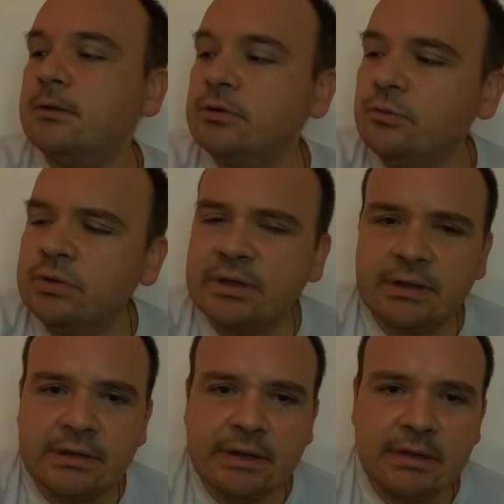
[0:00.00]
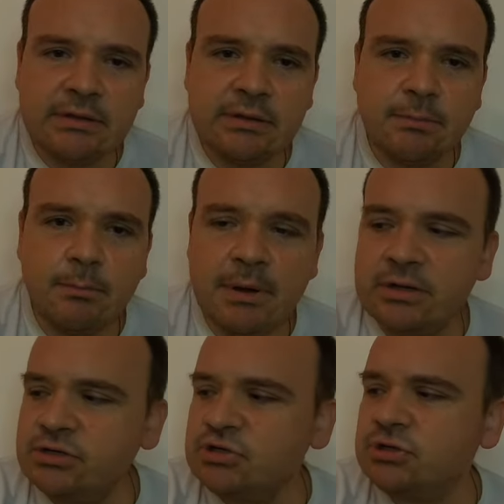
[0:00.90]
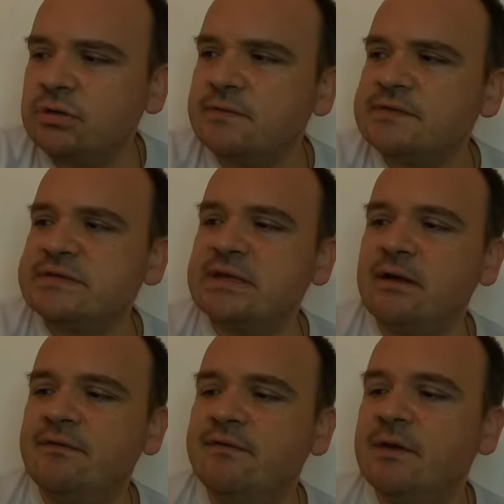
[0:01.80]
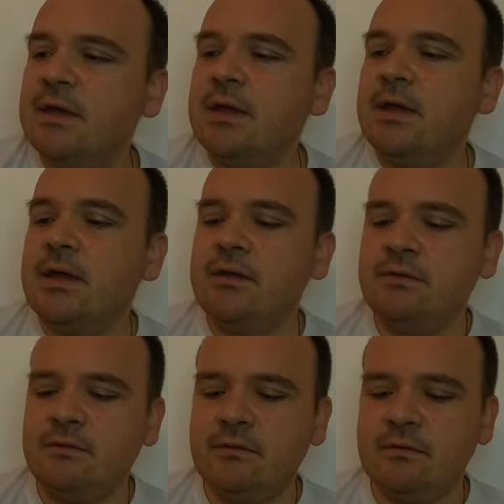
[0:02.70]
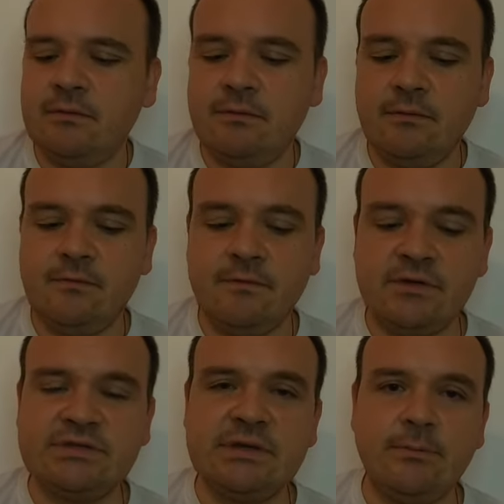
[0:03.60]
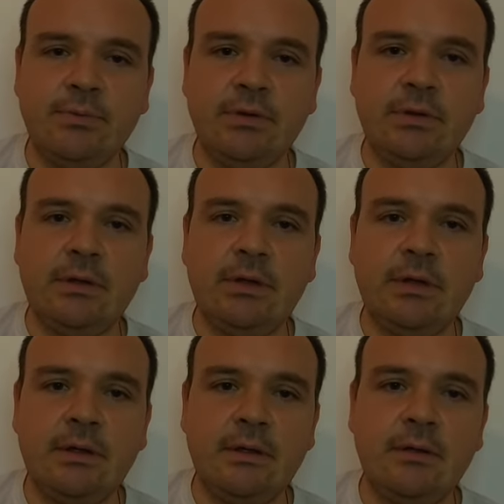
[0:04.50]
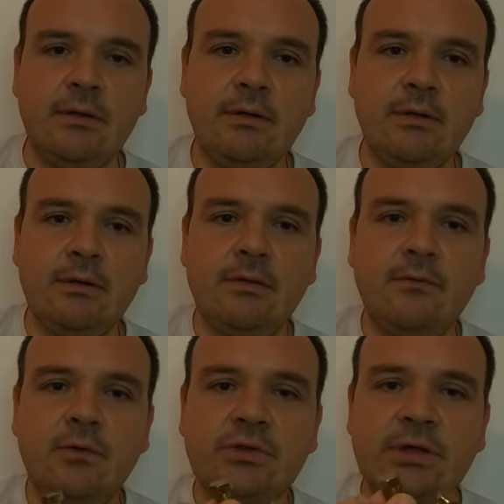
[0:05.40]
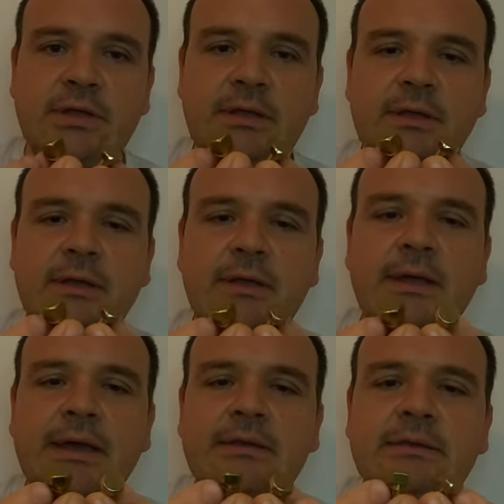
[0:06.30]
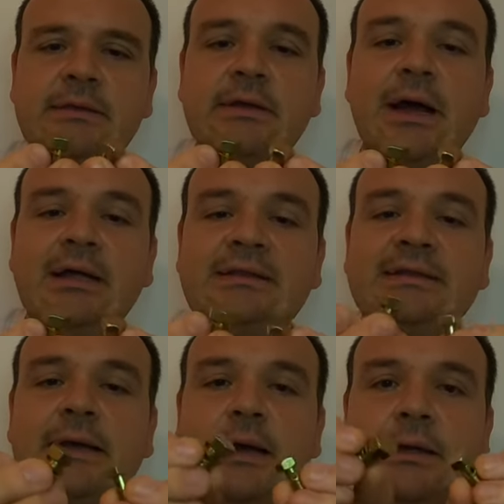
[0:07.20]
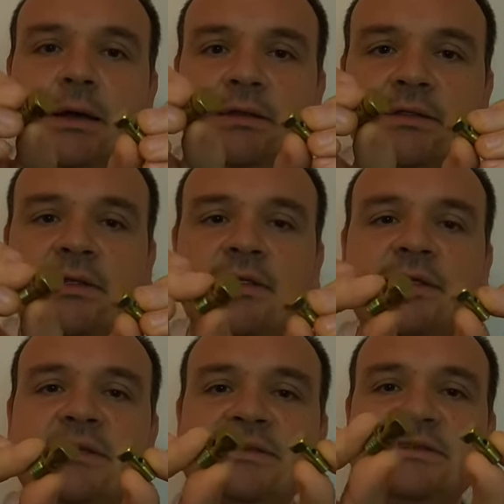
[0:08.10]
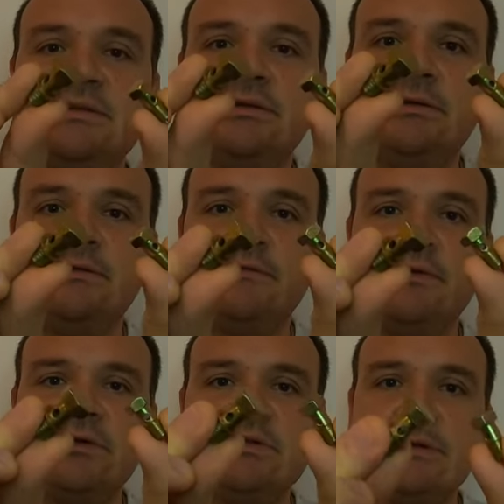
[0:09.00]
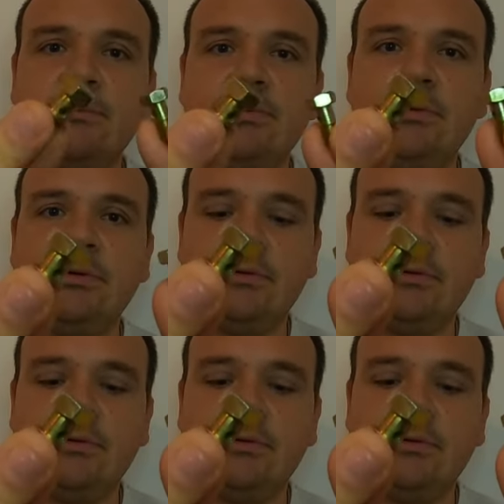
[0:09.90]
you will get bunch of stuff and for example what I get got I got these for example